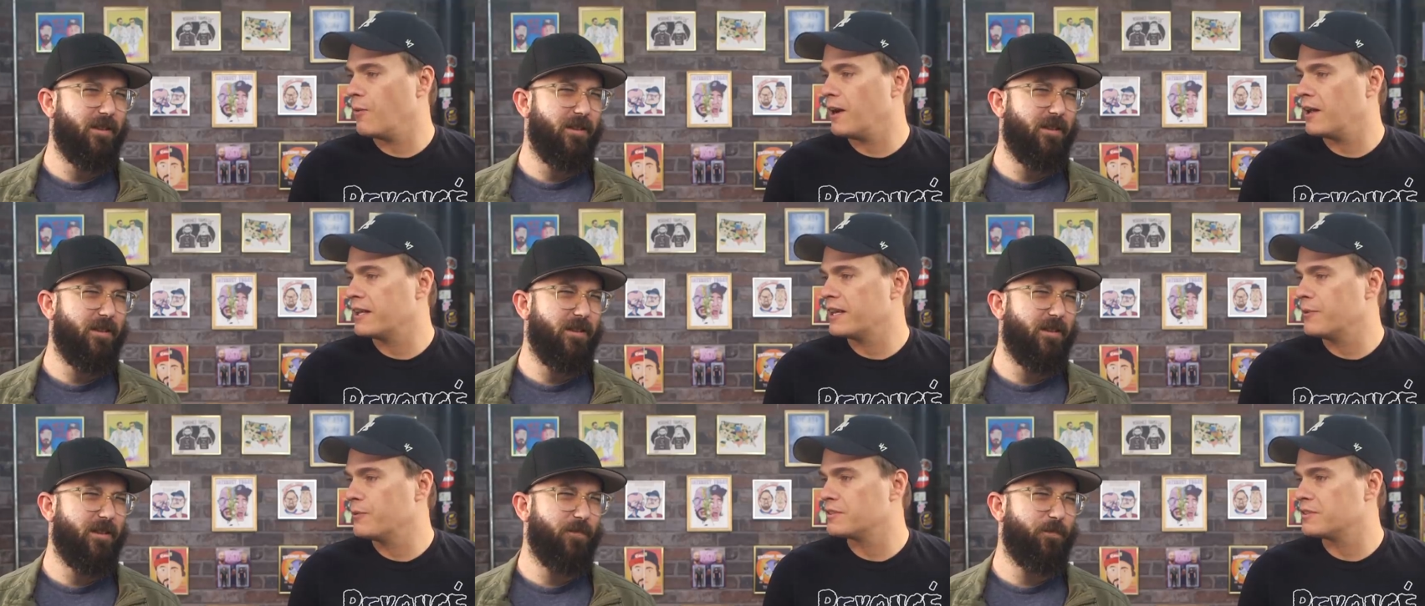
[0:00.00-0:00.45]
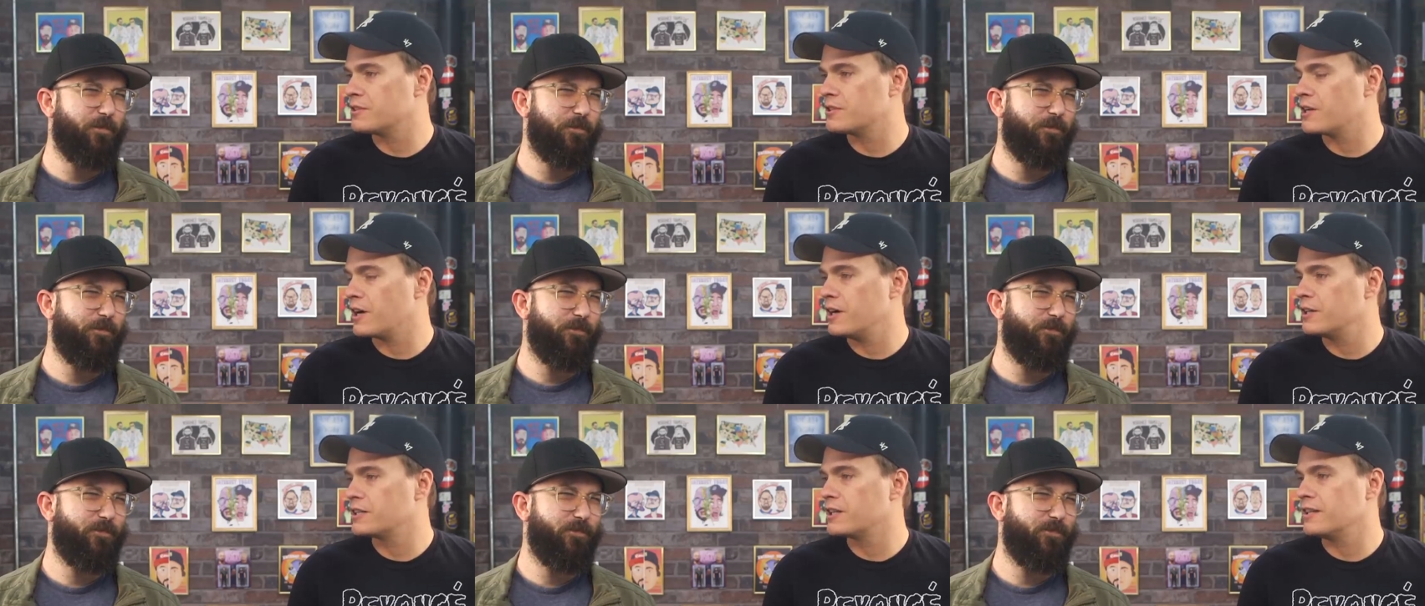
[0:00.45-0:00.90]
Speaker 1: while he was in
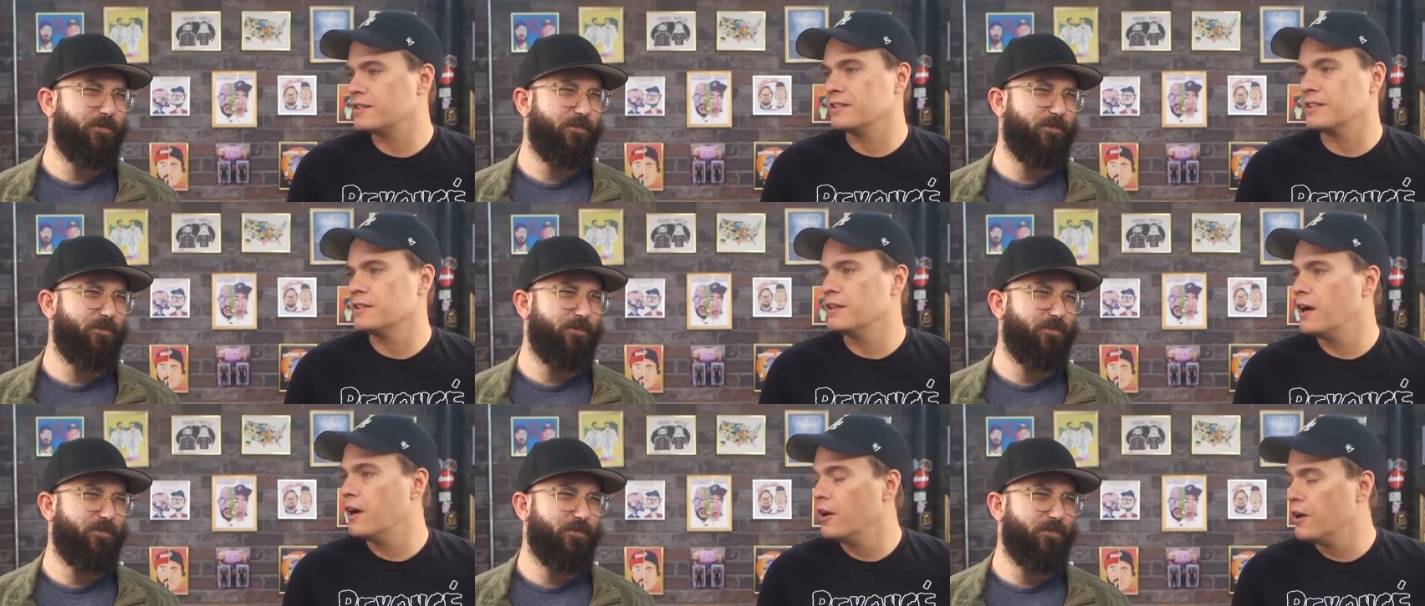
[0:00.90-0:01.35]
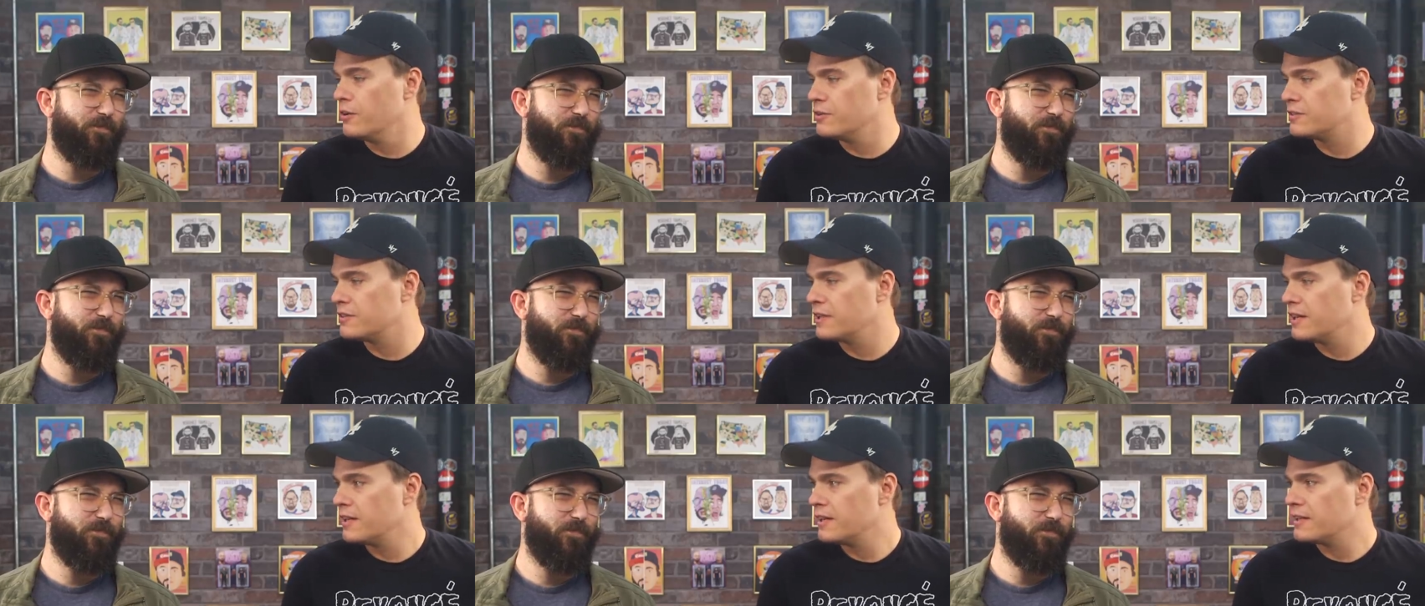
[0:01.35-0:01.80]
charge because he
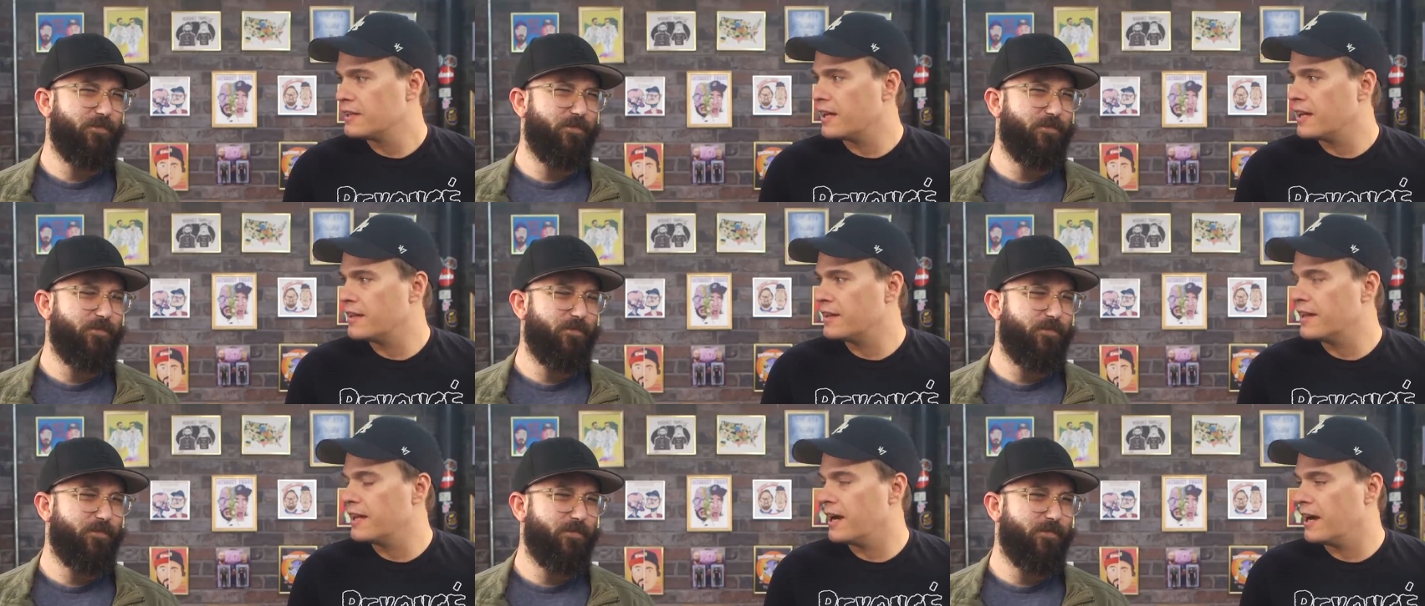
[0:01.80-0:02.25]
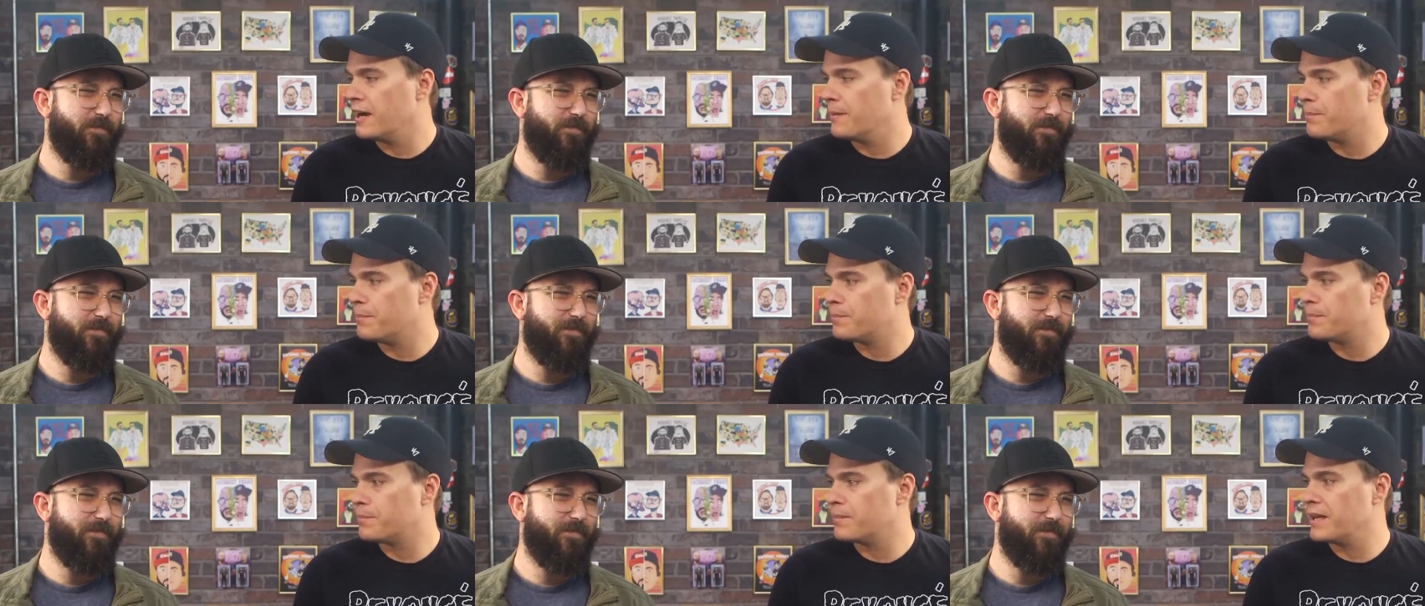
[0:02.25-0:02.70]
knows that uh,
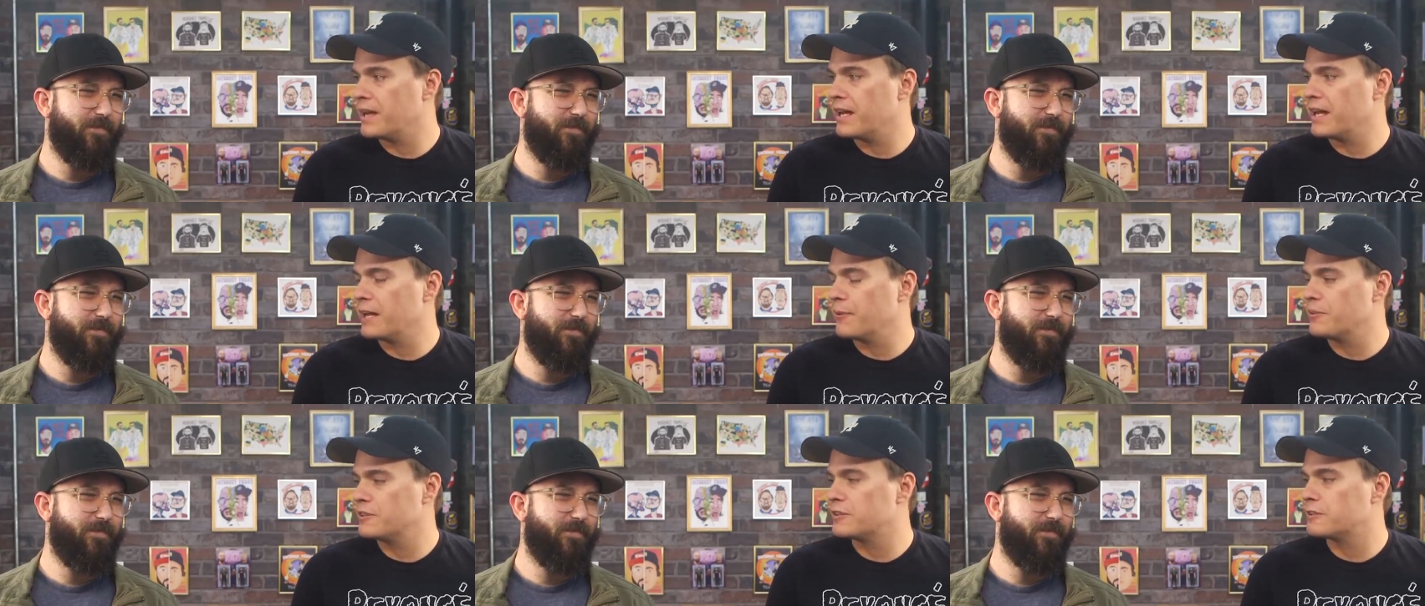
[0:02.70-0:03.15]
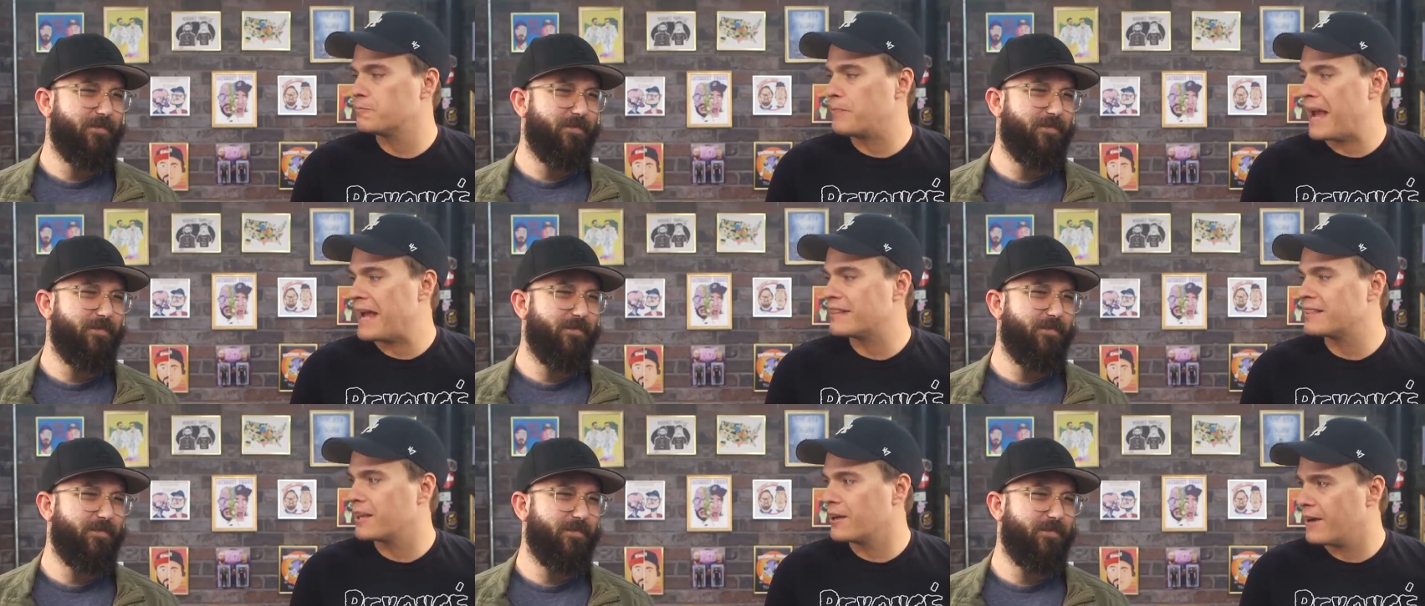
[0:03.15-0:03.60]
that he would
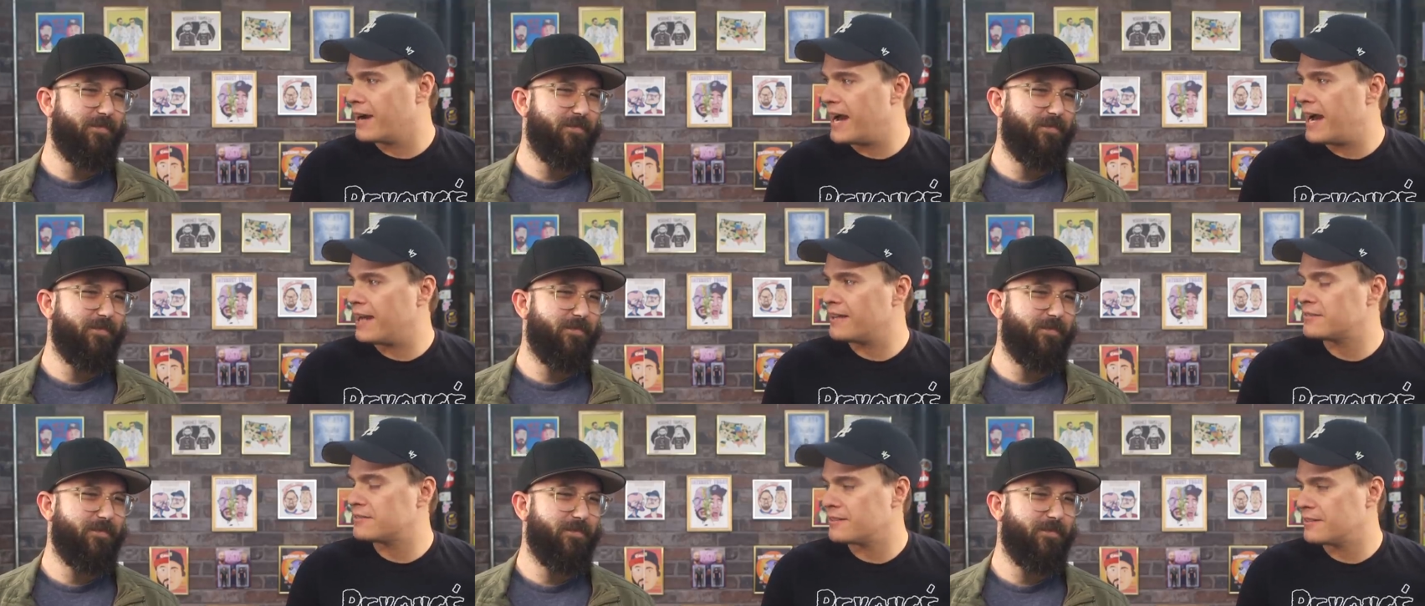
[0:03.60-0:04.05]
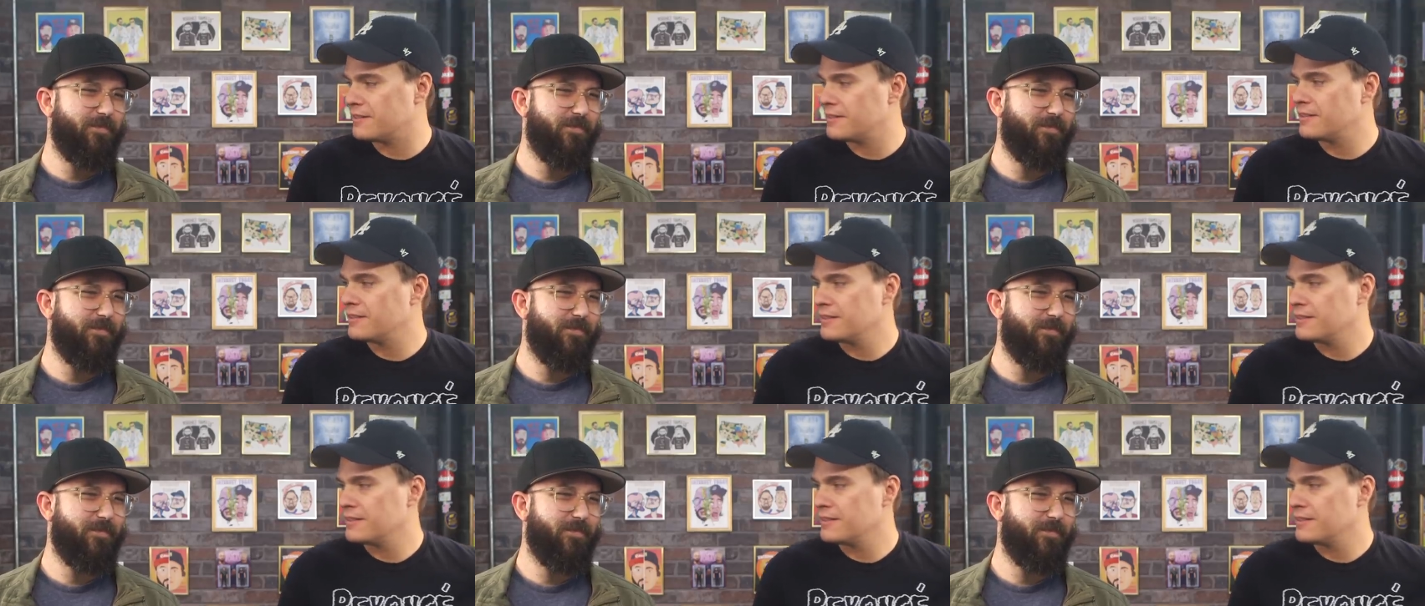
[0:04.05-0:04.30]
spank their ass.